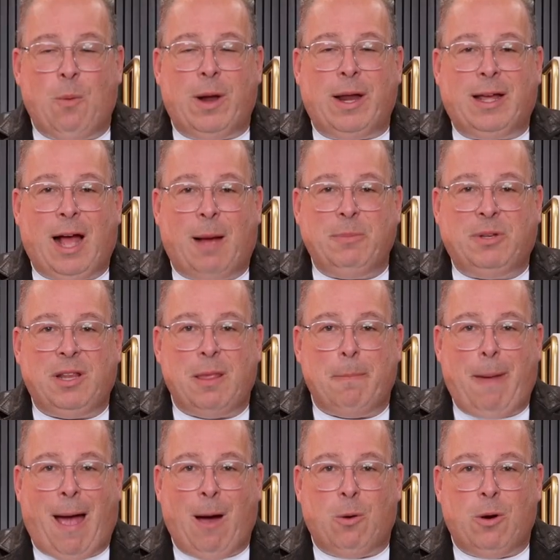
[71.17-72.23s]
when it comes to the
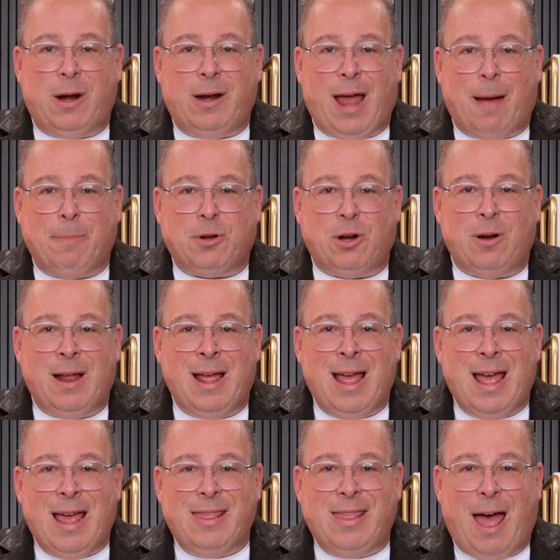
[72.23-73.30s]
power adapter,
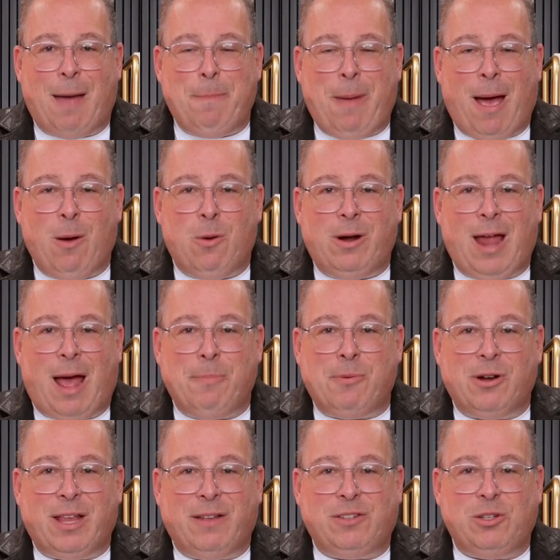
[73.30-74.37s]
that power
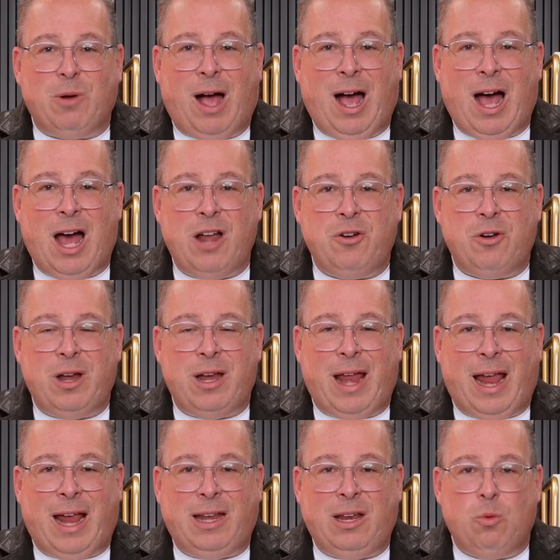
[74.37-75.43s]
adapter gets you
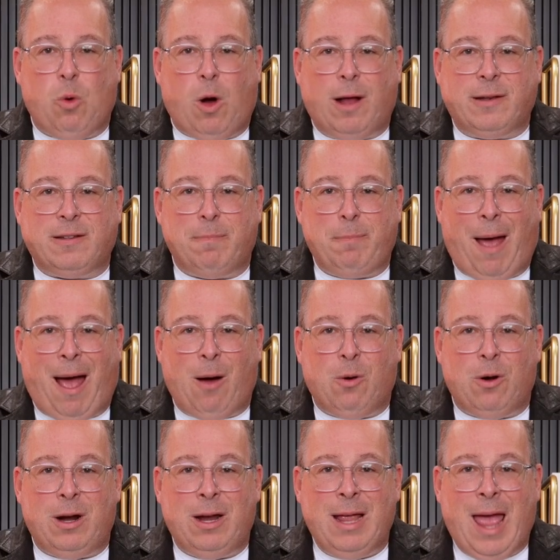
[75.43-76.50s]
180 watts of
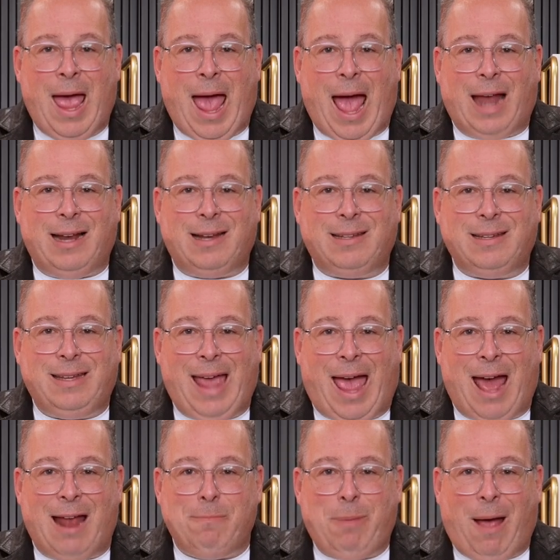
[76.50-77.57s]
power, and it's
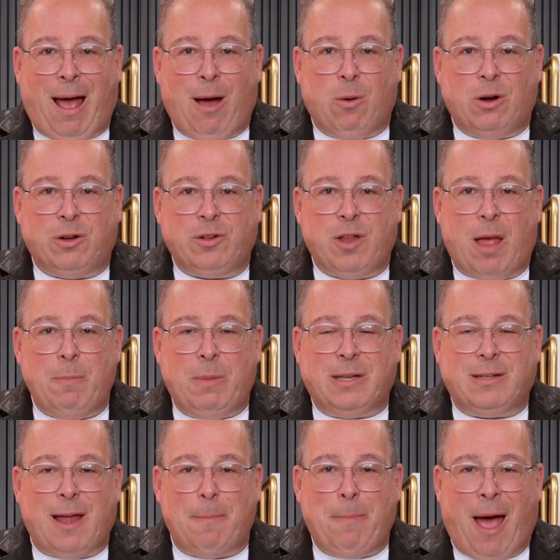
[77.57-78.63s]
GaN power. So that
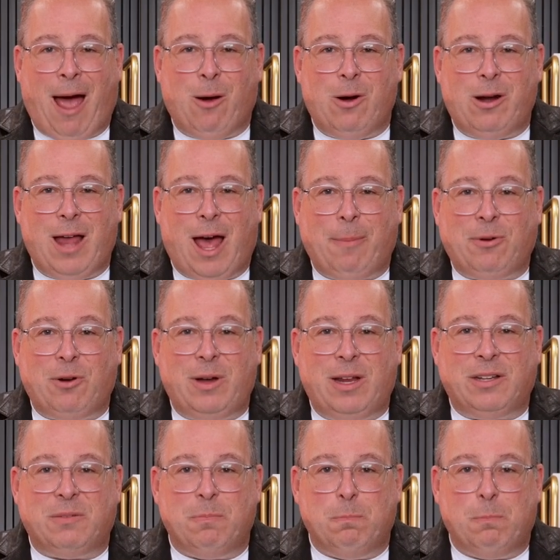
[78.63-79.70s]
means that power adapter
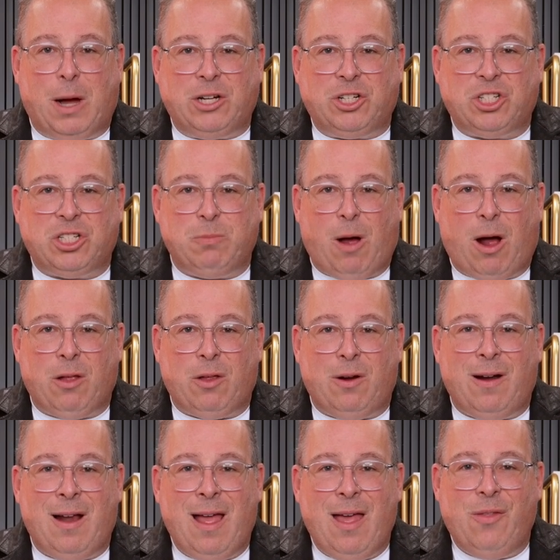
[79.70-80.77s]
is much
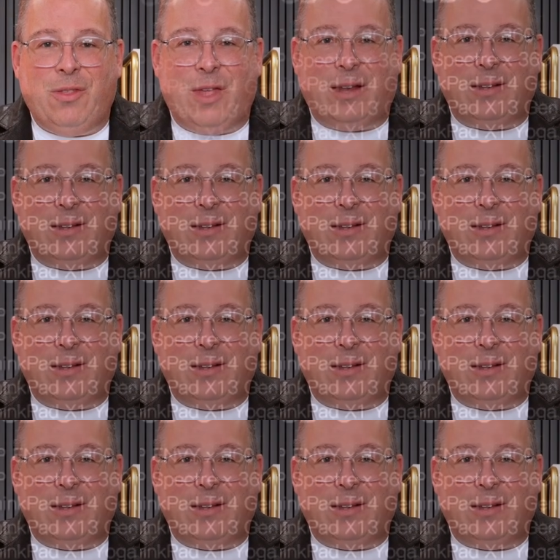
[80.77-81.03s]
smaller than